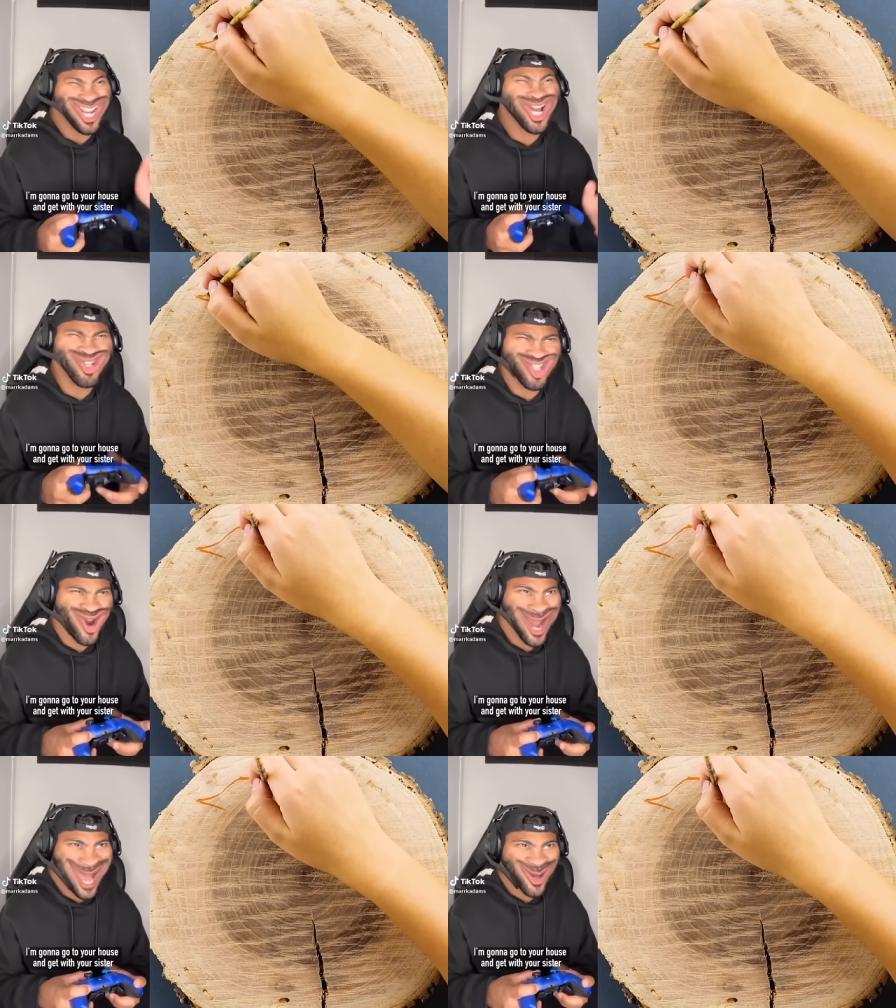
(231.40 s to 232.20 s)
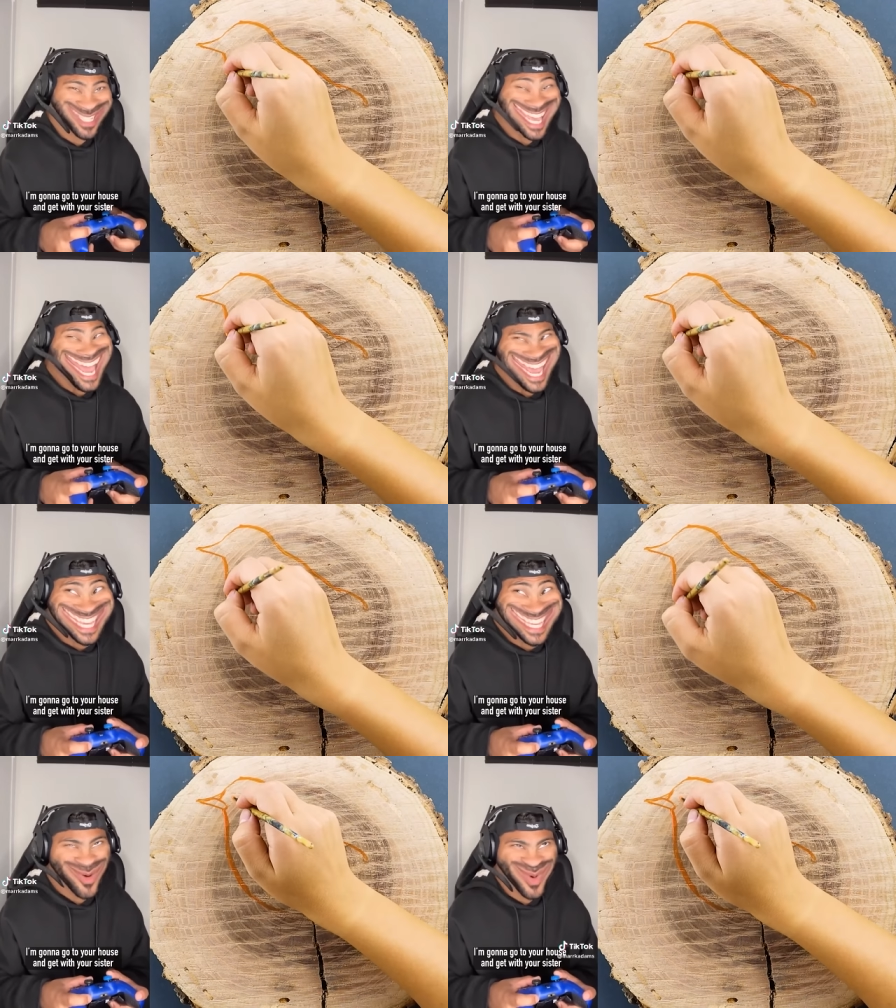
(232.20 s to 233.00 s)
I'm gonna go to your house
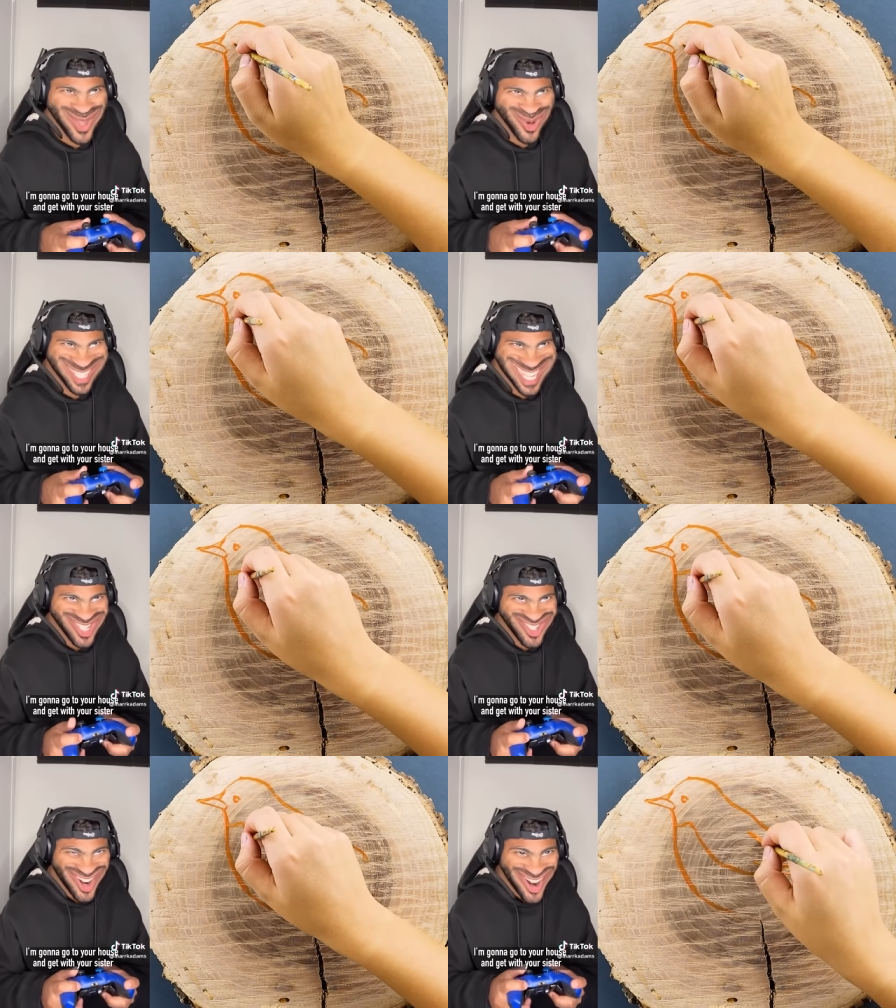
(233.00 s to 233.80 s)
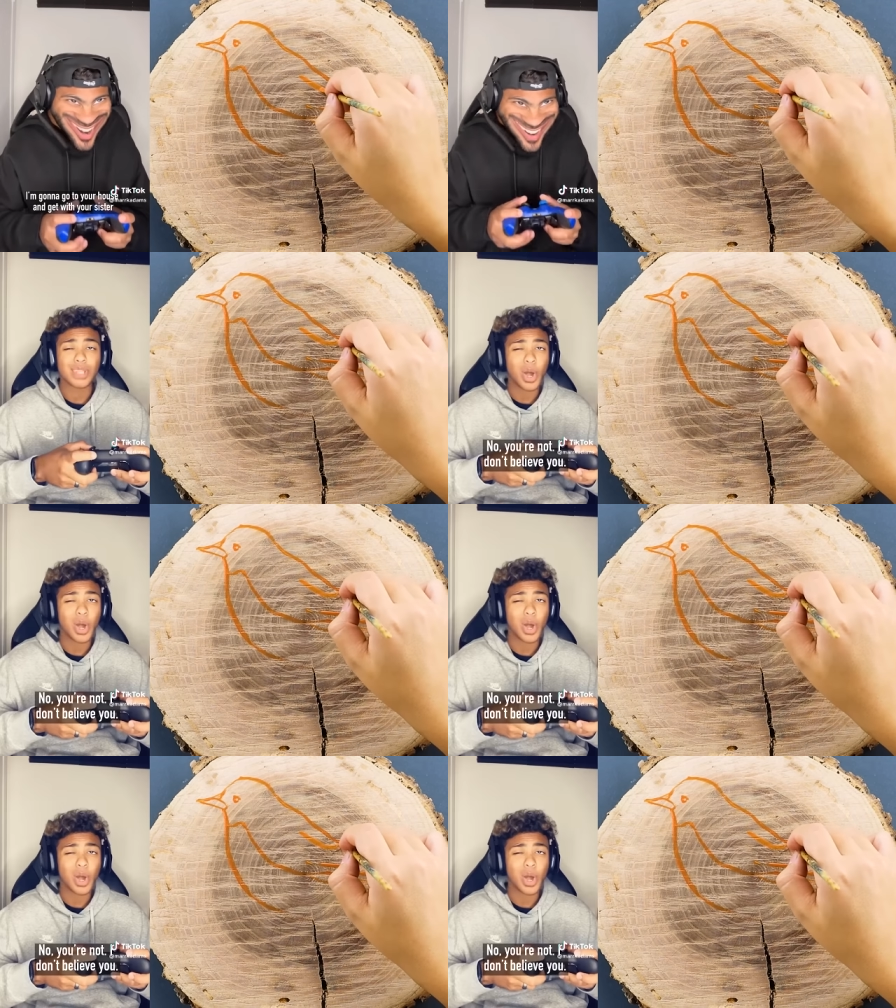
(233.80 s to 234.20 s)
and get with your sister.